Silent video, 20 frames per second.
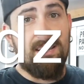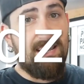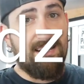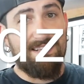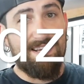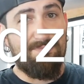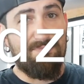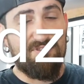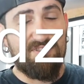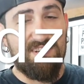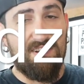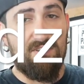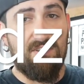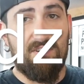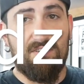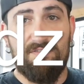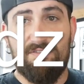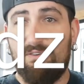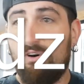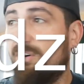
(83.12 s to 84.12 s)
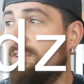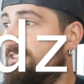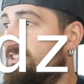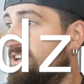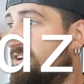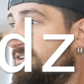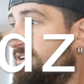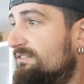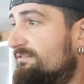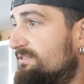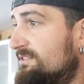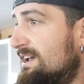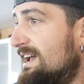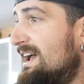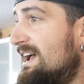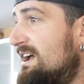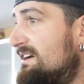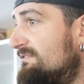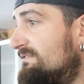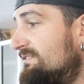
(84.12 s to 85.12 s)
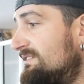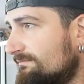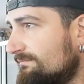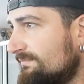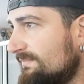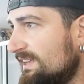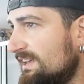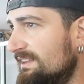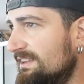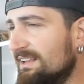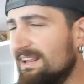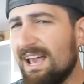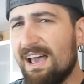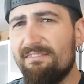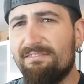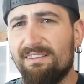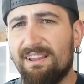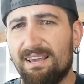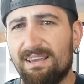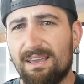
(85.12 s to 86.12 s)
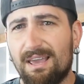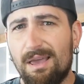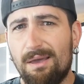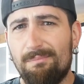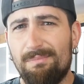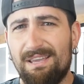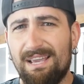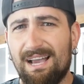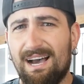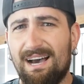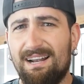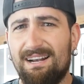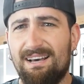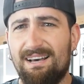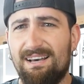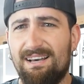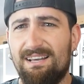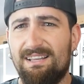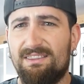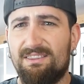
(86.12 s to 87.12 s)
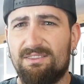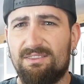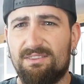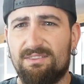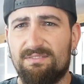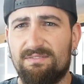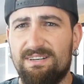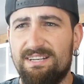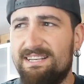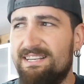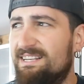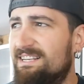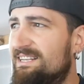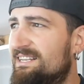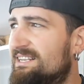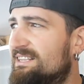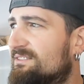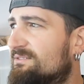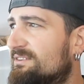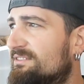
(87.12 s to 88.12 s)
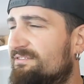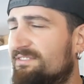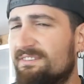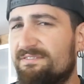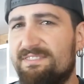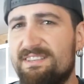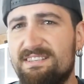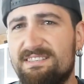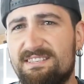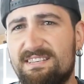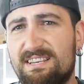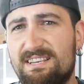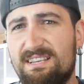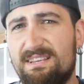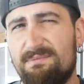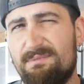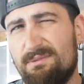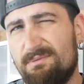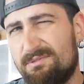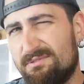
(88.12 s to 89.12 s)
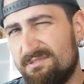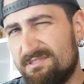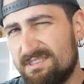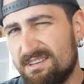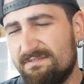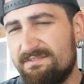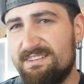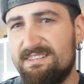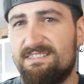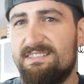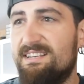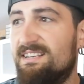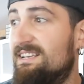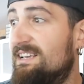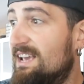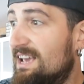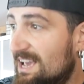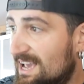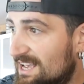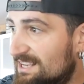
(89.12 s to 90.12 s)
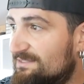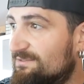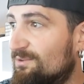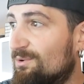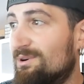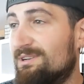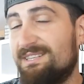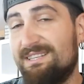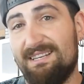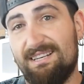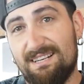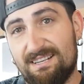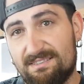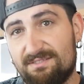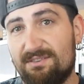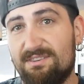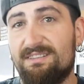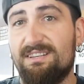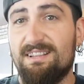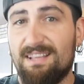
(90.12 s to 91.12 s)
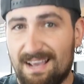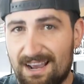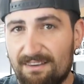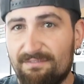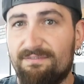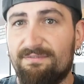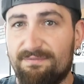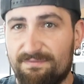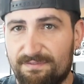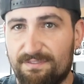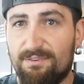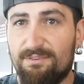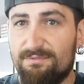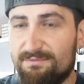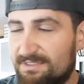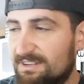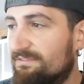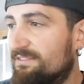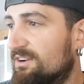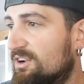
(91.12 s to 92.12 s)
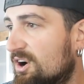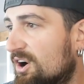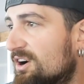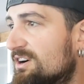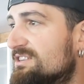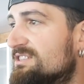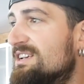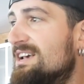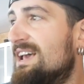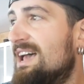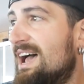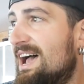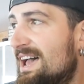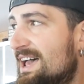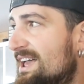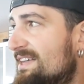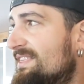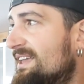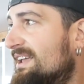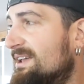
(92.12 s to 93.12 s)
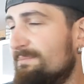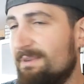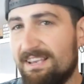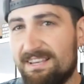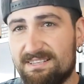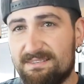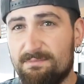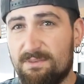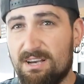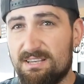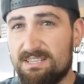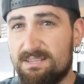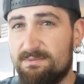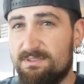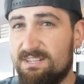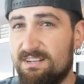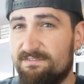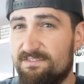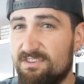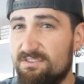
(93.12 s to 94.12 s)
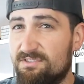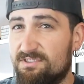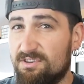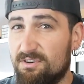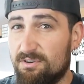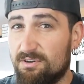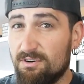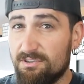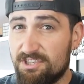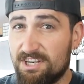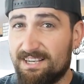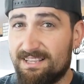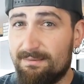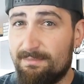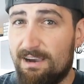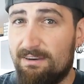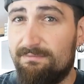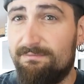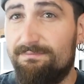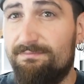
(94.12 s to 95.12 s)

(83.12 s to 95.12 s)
get 10% off. Also, if you have, like they have for like Miata 350Z, maybe 370Z, s14, s13. They have for different cars, and they can make you some custom stuff too. So go check them out.